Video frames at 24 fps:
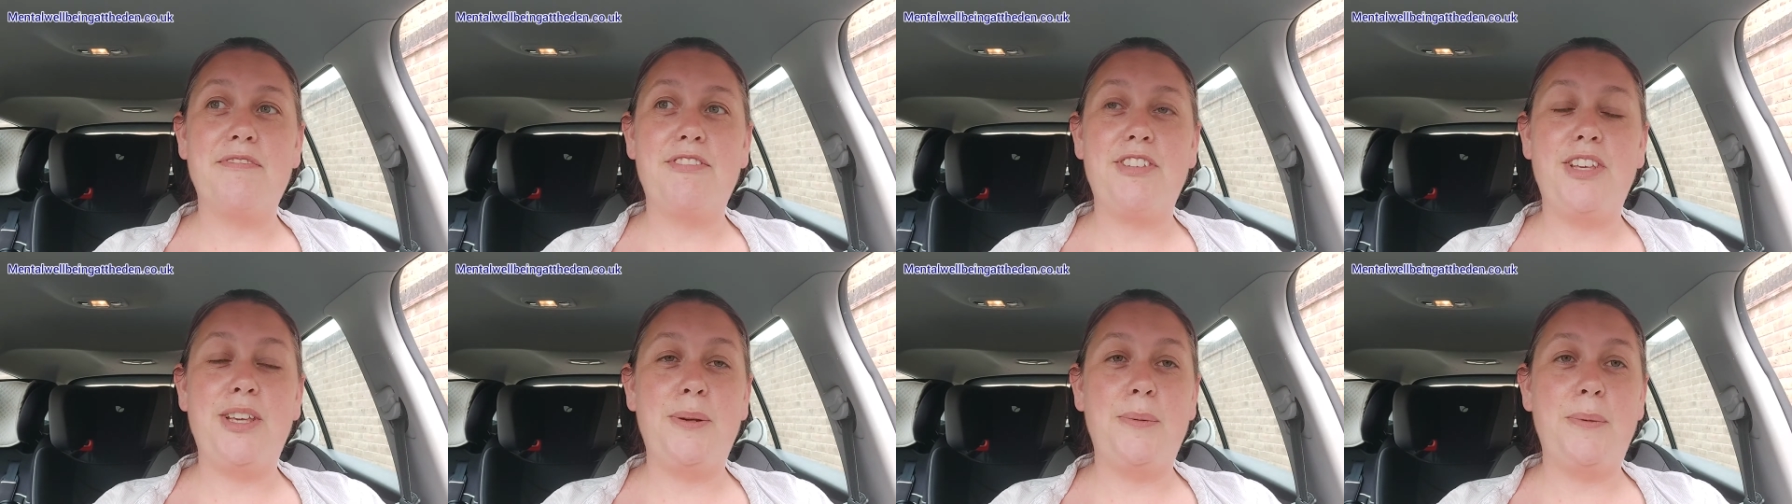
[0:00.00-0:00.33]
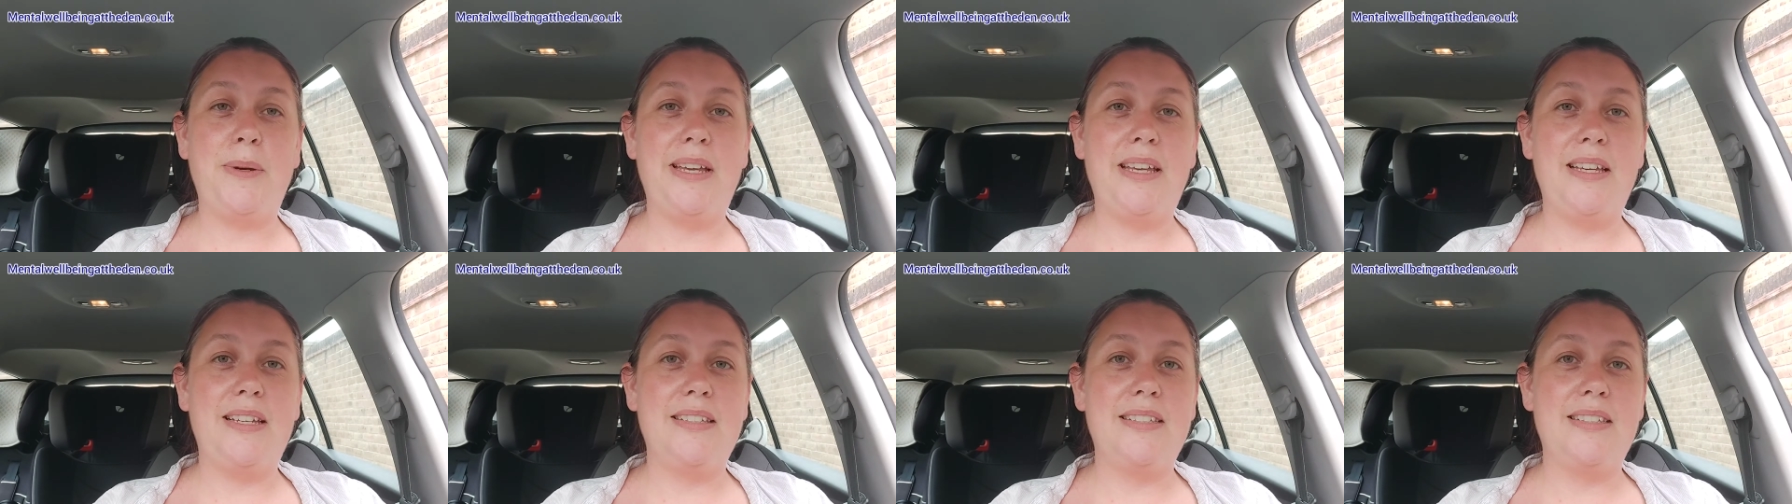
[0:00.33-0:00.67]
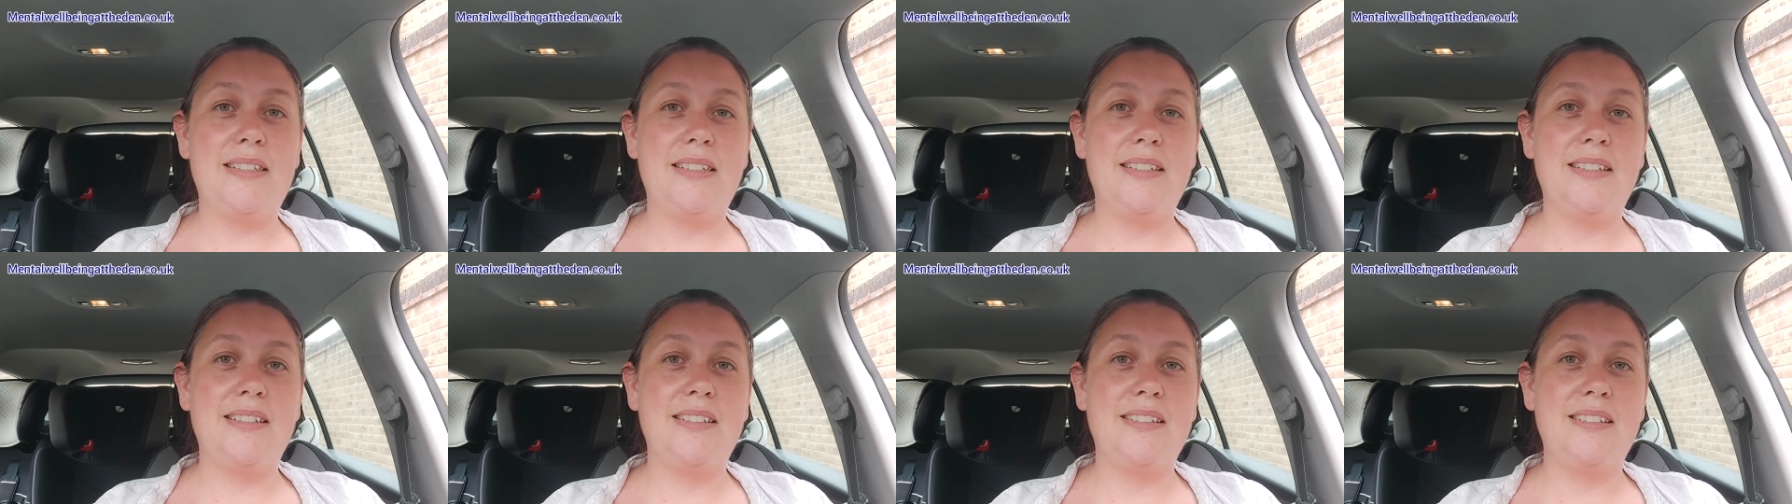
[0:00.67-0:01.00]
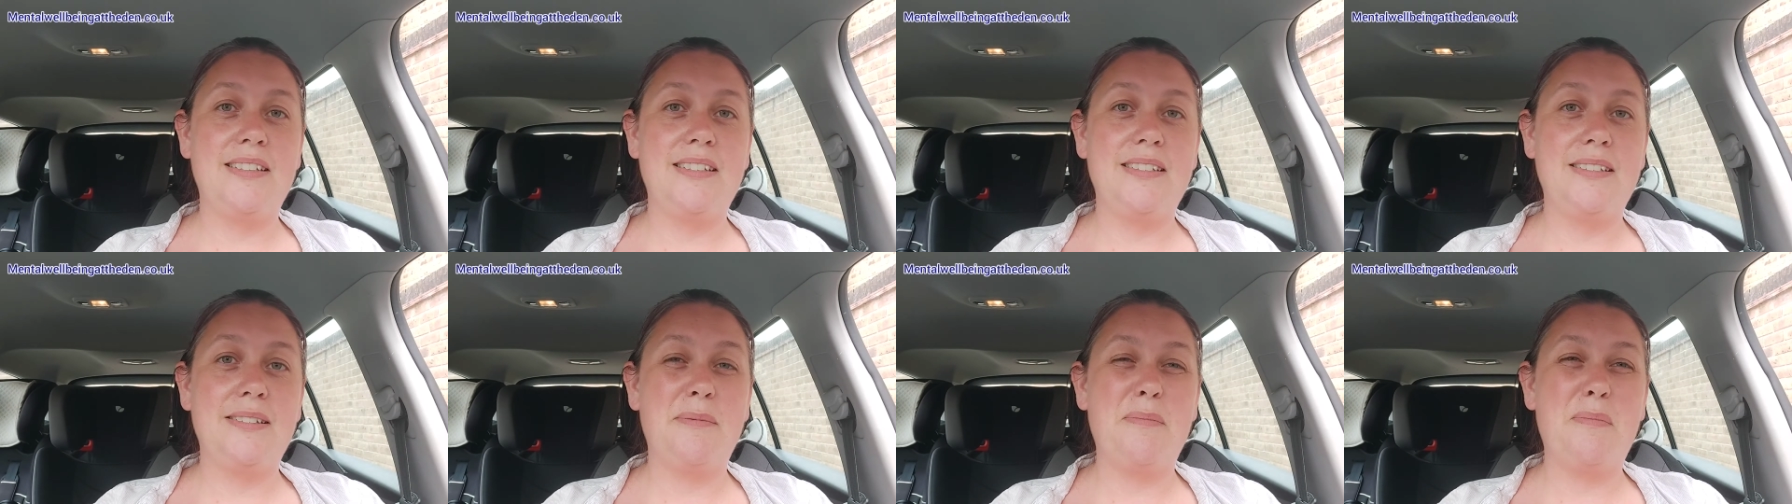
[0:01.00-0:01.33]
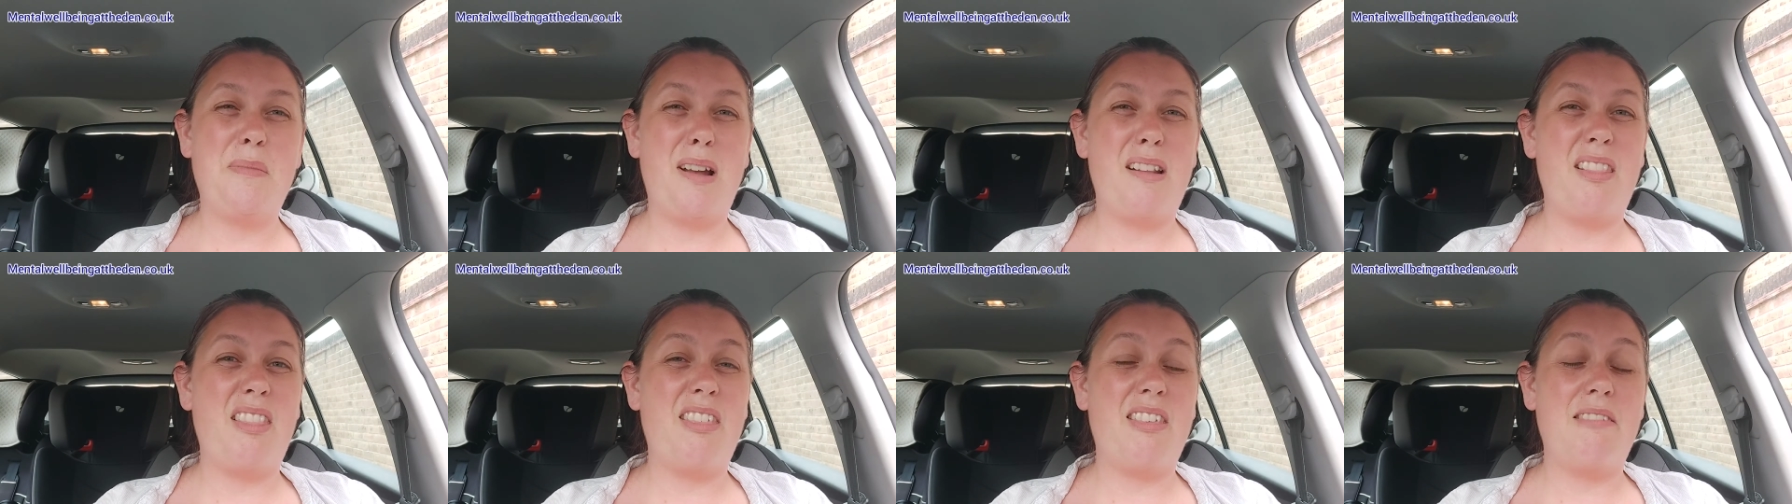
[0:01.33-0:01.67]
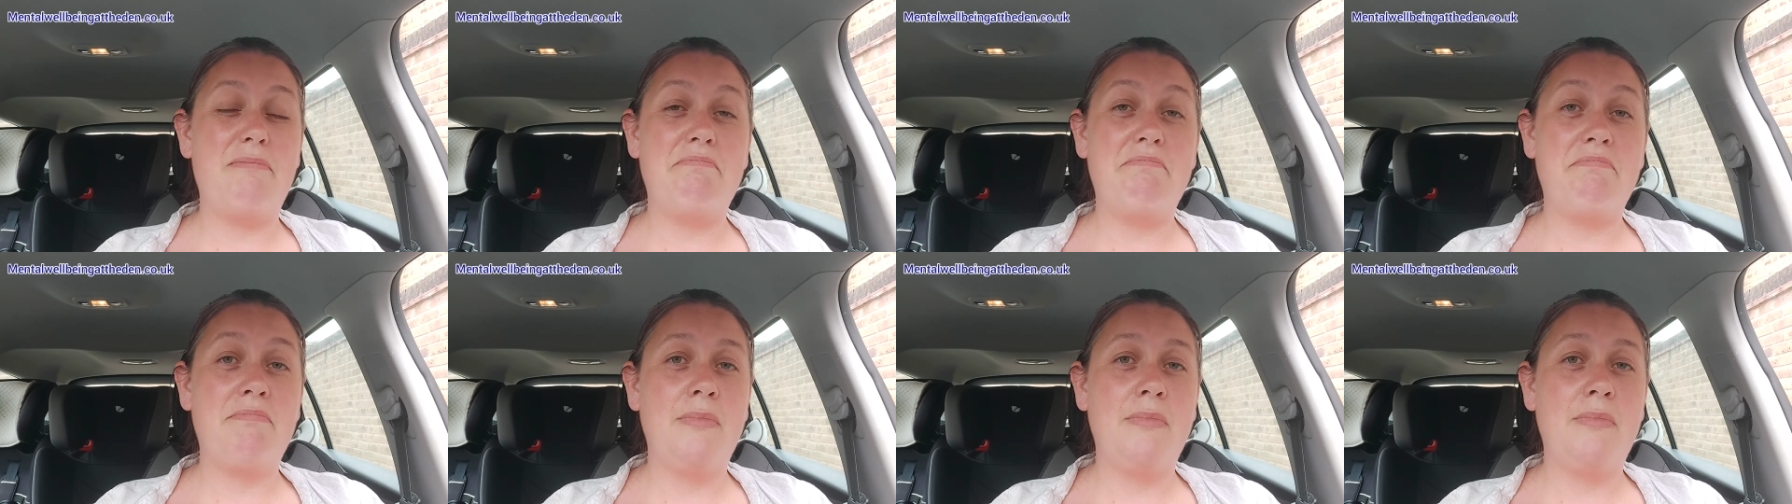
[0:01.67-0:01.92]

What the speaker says: few weeks, month,